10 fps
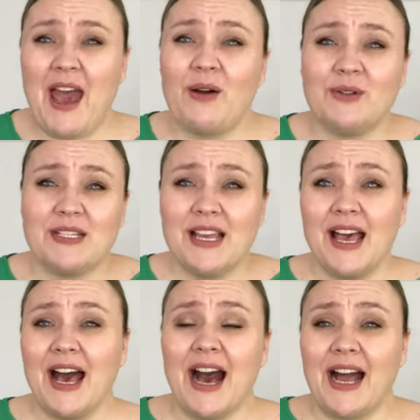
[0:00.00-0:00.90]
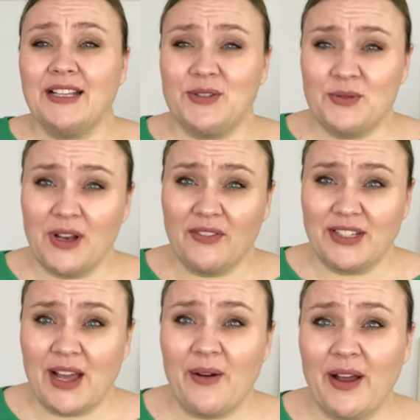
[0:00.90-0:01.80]
out. I do love it,
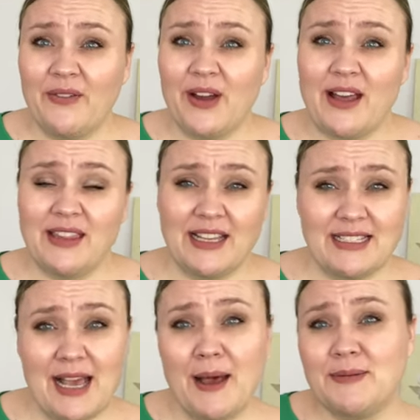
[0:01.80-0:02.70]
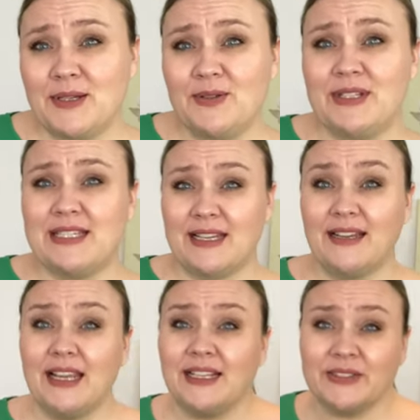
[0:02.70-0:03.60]
however. I think it's absolutely
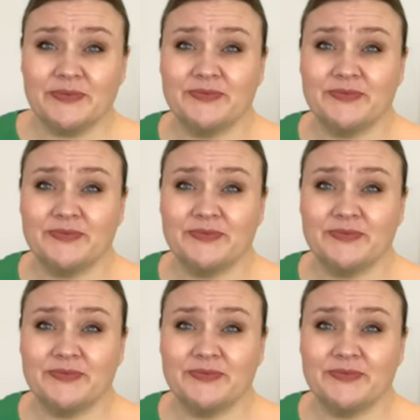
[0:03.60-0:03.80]
stunning.